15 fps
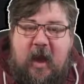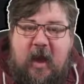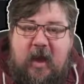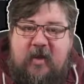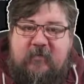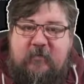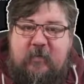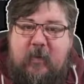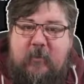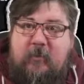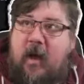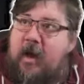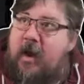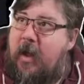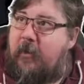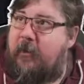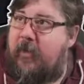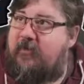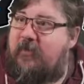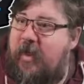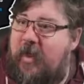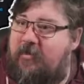I've put mine up.
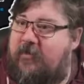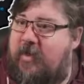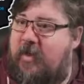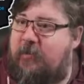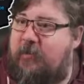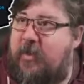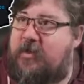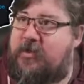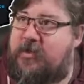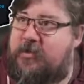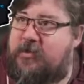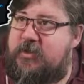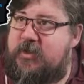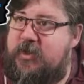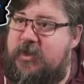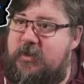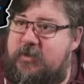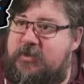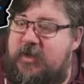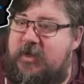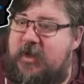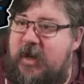I've yet to take pictures and
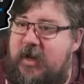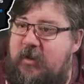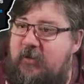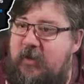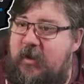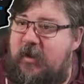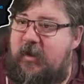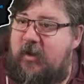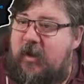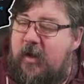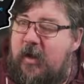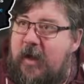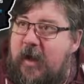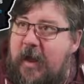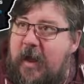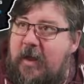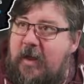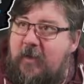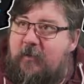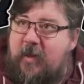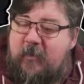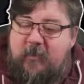use it in any real
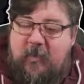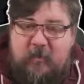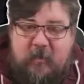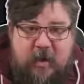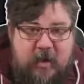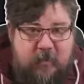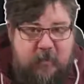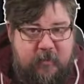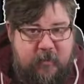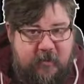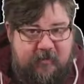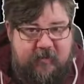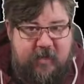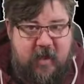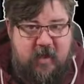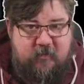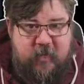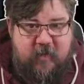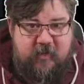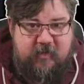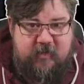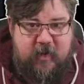anger, but I put mine up on my side
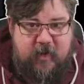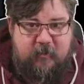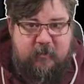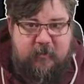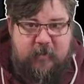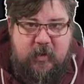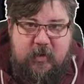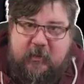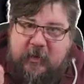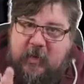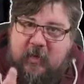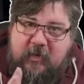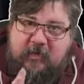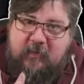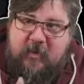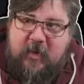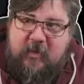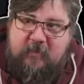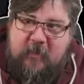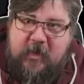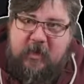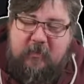monitor purely because my
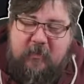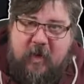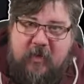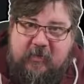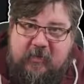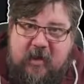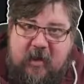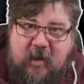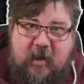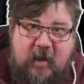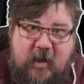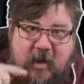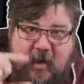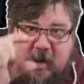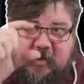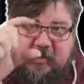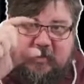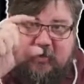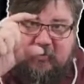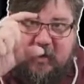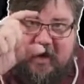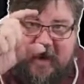middle monitor has
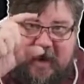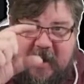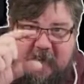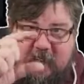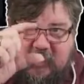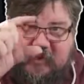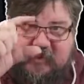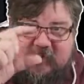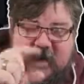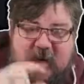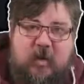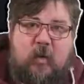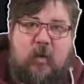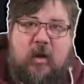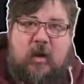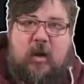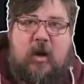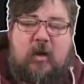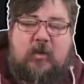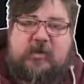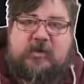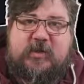got my cameras set quite
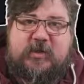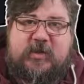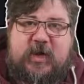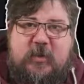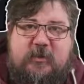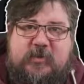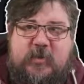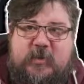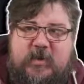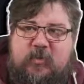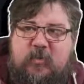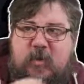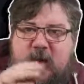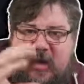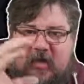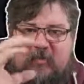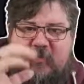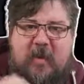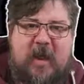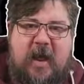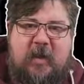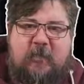close to the top, so I didn't want to lift
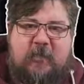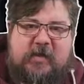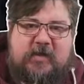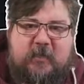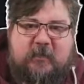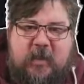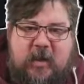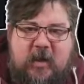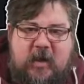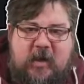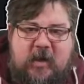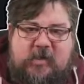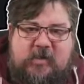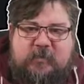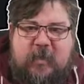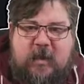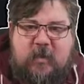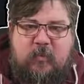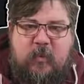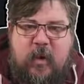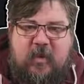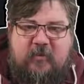my cameras up to
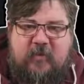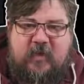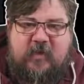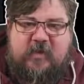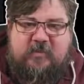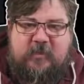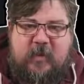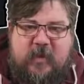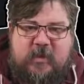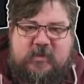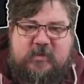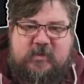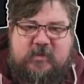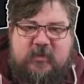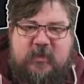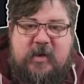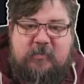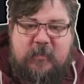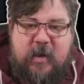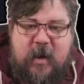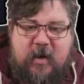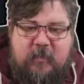make way for this
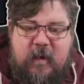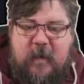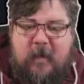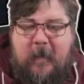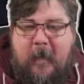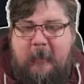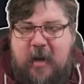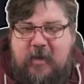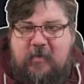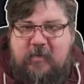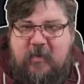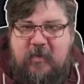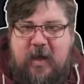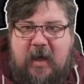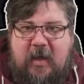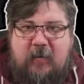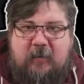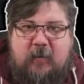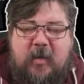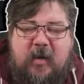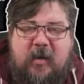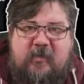screen bar, but I might do that.
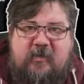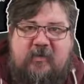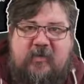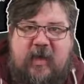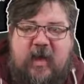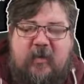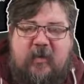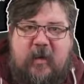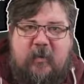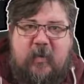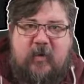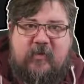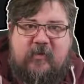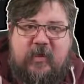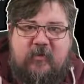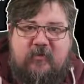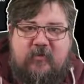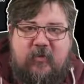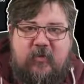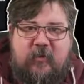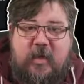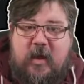I'm going to see how that works out
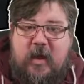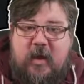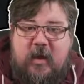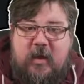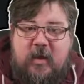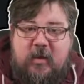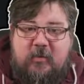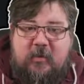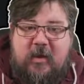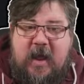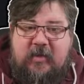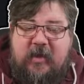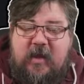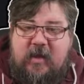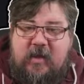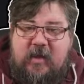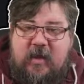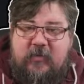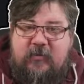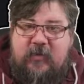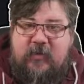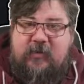for me. But
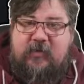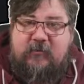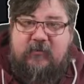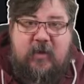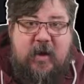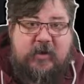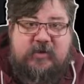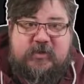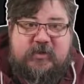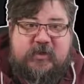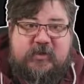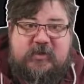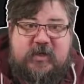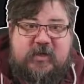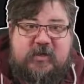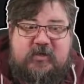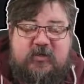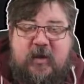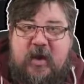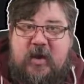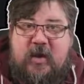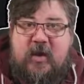yeah, first impressions is that it's
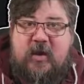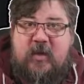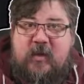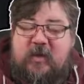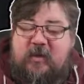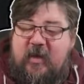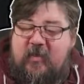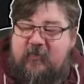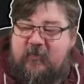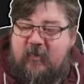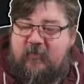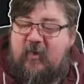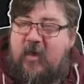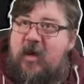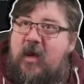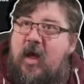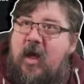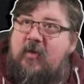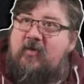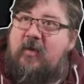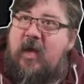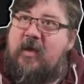great. It gives off a
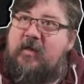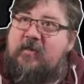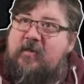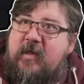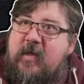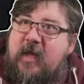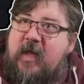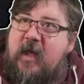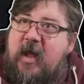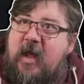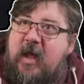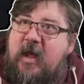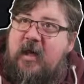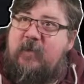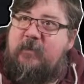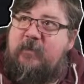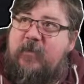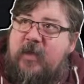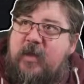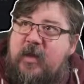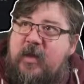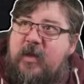lot of light.
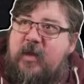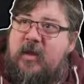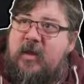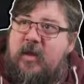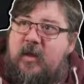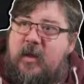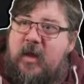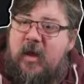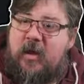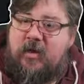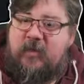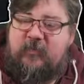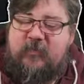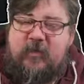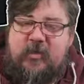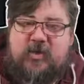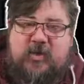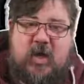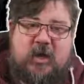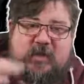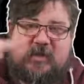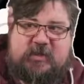It kind of
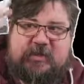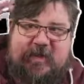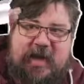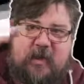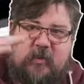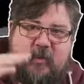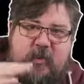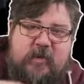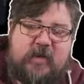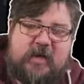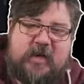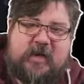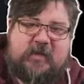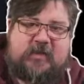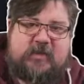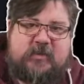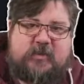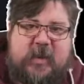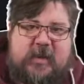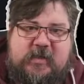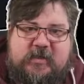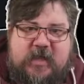shines down on your desk
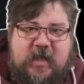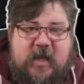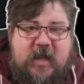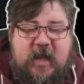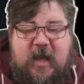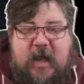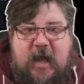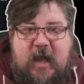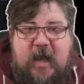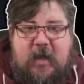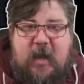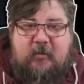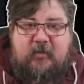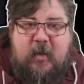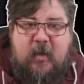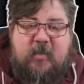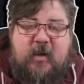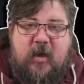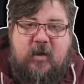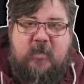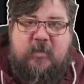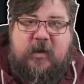space. I'm probably
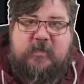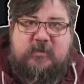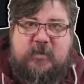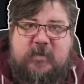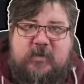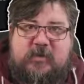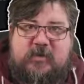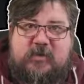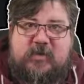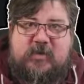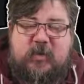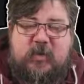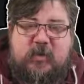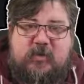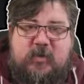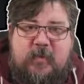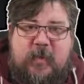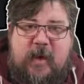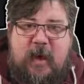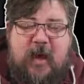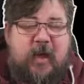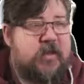not the best person to talk to
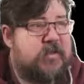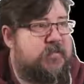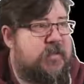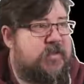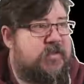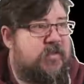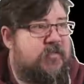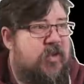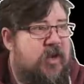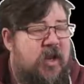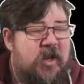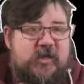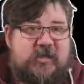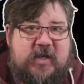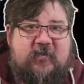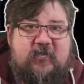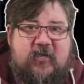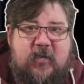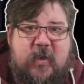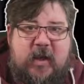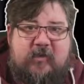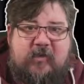about lights because I've got lights
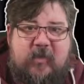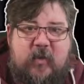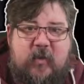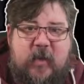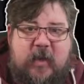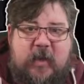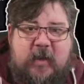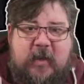everywhere. So